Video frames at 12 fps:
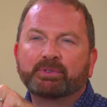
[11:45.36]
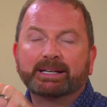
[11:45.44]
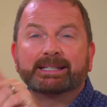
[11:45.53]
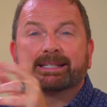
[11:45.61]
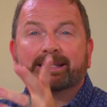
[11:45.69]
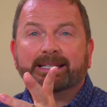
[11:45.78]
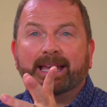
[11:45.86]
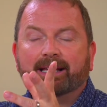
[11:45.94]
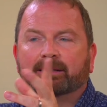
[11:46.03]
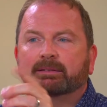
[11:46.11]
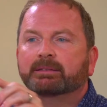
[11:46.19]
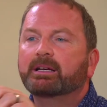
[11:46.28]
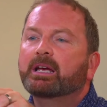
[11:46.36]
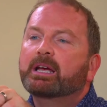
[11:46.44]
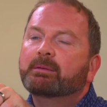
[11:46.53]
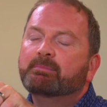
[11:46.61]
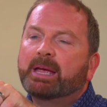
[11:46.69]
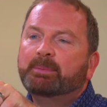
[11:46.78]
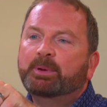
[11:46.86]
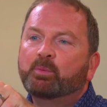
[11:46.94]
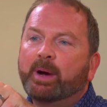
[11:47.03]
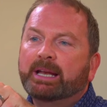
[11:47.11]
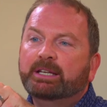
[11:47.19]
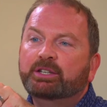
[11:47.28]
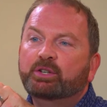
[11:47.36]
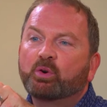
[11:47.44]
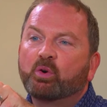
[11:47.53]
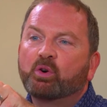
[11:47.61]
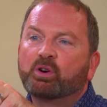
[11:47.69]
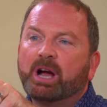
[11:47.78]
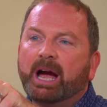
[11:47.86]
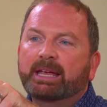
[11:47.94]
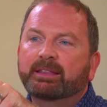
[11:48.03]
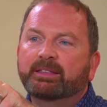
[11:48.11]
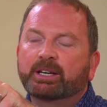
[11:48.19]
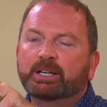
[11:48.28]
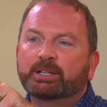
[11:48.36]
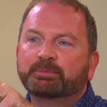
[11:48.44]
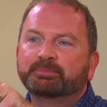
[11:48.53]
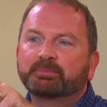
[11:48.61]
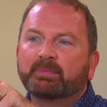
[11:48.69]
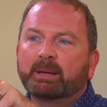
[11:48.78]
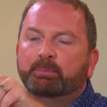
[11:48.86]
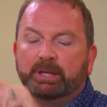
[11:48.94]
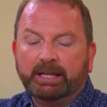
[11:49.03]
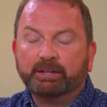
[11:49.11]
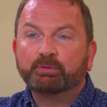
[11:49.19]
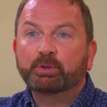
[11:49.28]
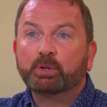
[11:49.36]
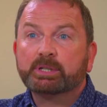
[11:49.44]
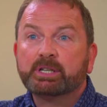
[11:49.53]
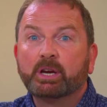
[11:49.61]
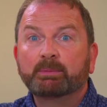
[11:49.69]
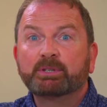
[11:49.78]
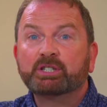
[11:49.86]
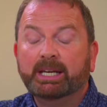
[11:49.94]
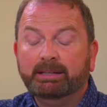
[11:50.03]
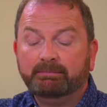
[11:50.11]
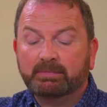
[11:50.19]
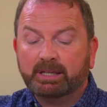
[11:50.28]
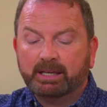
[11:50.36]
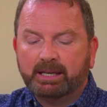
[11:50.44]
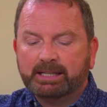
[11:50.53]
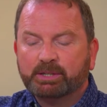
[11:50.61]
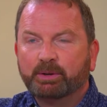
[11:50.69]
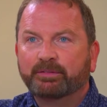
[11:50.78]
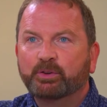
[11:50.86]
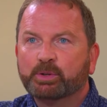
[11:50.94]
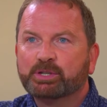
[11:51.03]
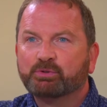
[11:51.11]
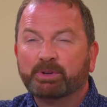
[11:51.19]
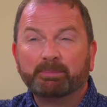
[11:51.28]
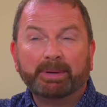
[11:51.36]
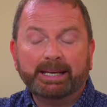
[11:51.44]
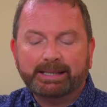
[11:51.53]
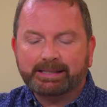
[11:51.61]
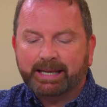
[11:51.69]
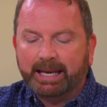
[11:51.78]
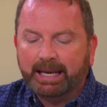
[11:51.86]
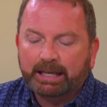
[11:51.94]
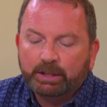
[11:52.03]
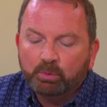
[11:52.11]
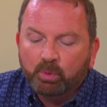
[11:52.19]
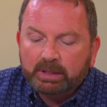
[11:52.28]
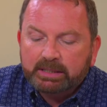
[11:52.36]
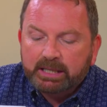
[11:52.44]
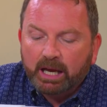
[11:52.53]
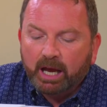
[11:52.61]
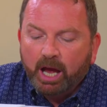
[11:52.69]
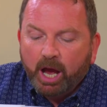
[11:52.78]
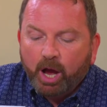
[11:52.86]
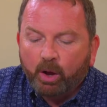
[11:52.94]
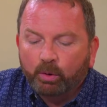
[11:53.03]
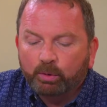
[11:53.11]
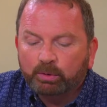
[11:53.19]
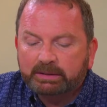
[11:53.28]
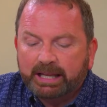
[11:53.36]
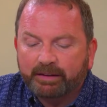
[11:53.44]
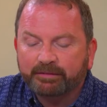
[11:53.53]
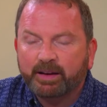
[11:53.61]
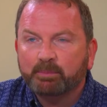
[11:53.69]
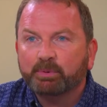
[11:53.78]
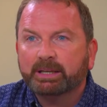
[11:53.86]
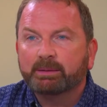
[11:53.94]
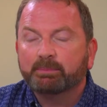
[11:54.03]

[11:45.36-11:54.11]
still, maybe when you're either putting it through your sewing machine so if you're strip piecing and you want to hold that fabric in